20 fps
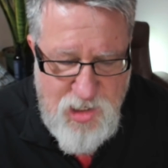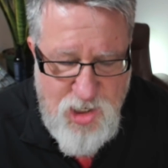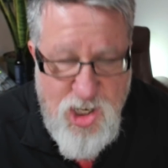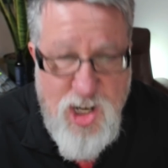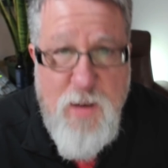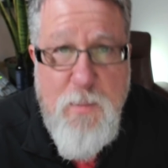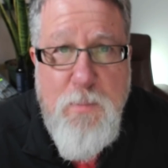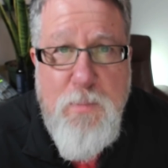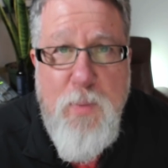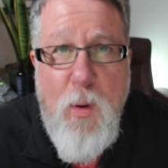
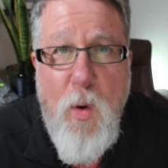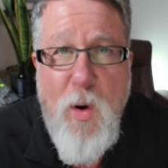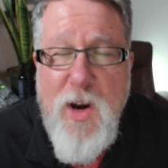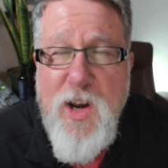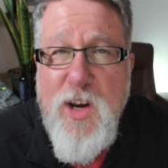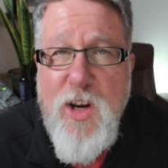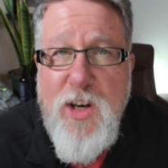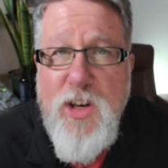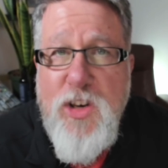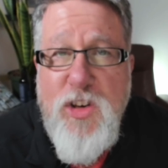
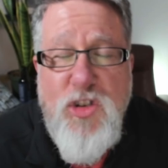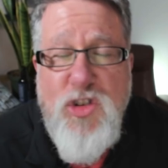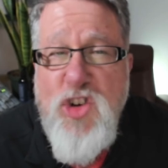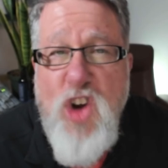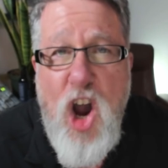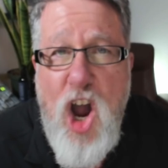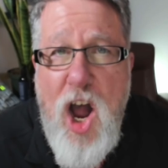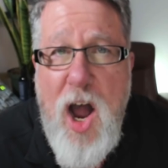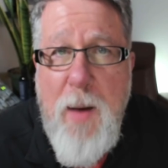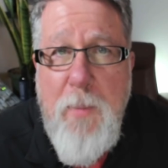important
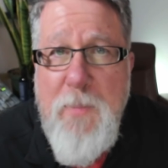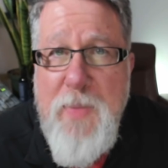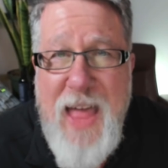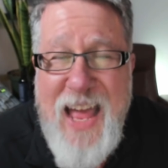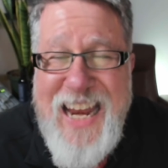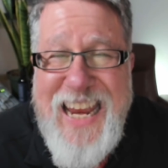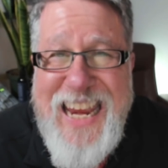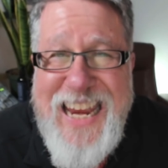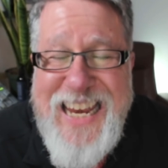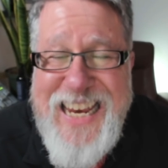job
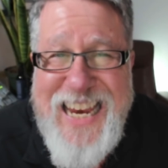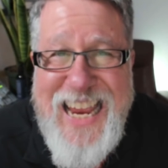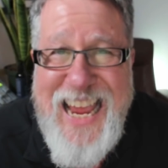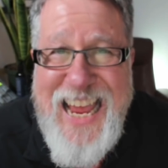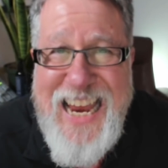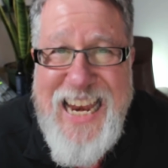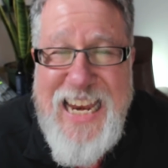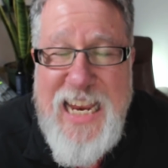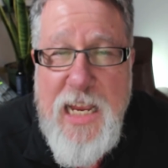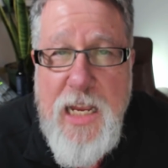that he
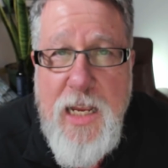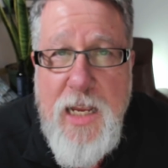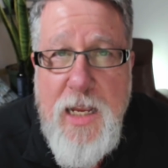did,